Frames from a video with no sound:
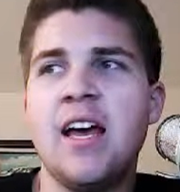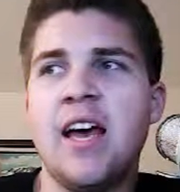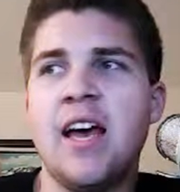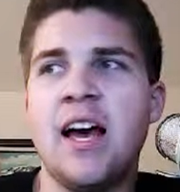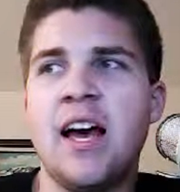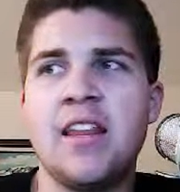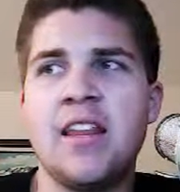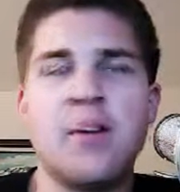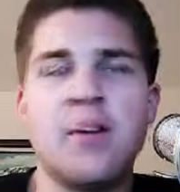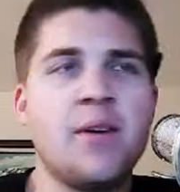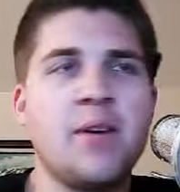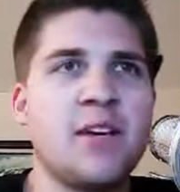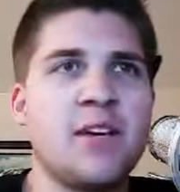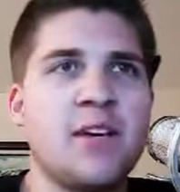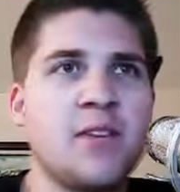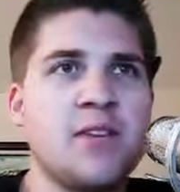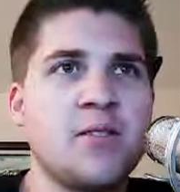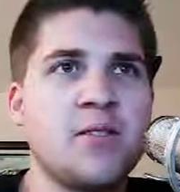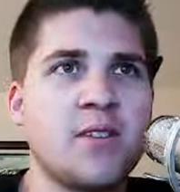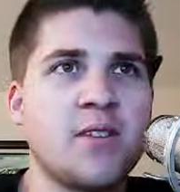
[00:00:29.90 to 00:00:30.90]
that we
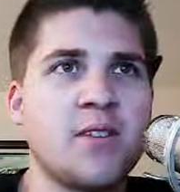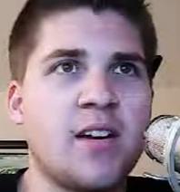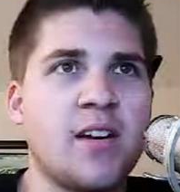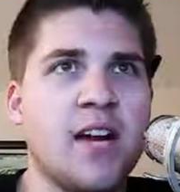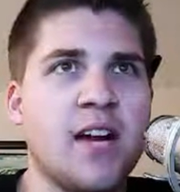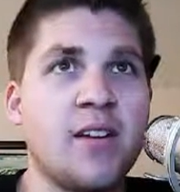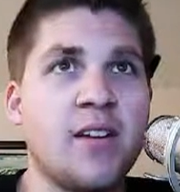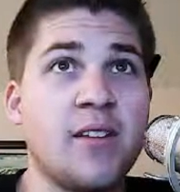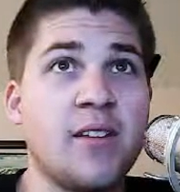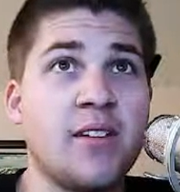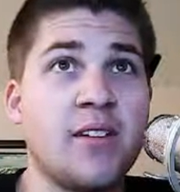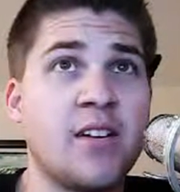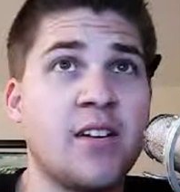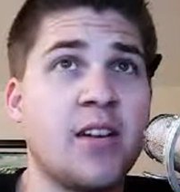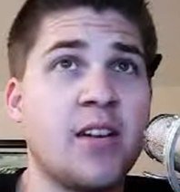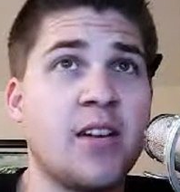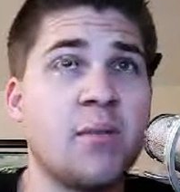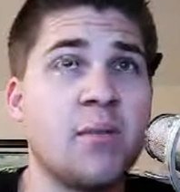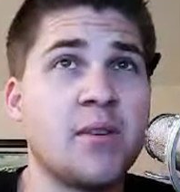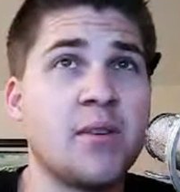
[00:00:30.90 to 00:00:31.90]
can use our calculator to
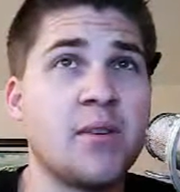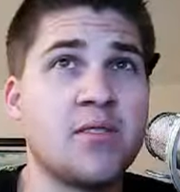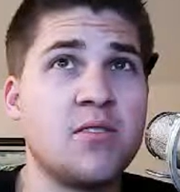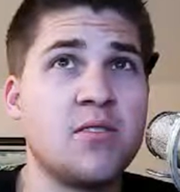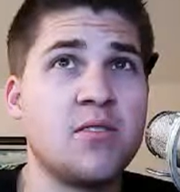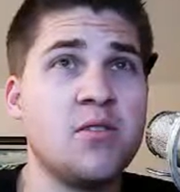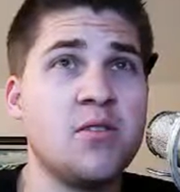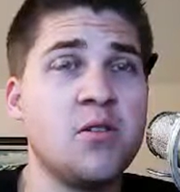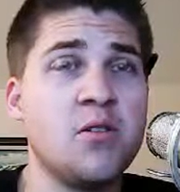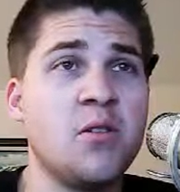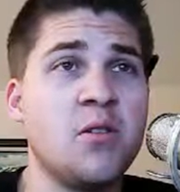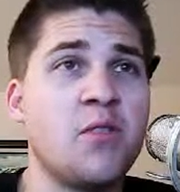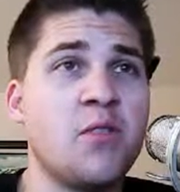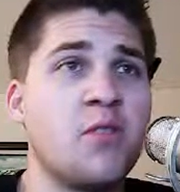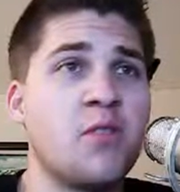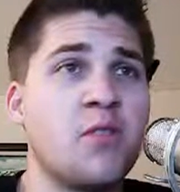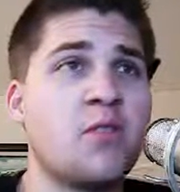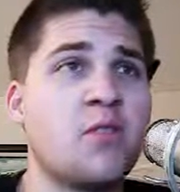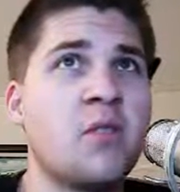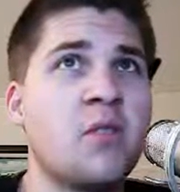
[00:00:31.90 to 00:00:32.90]
help us do
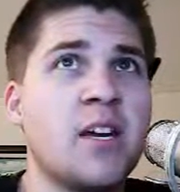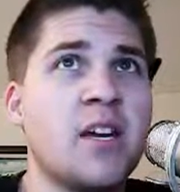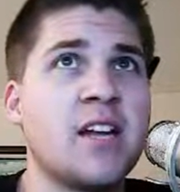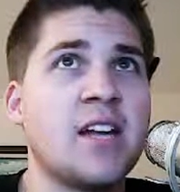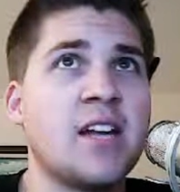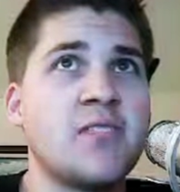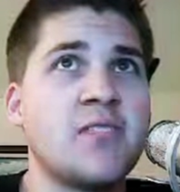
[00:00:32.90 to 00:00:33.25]
if we get it.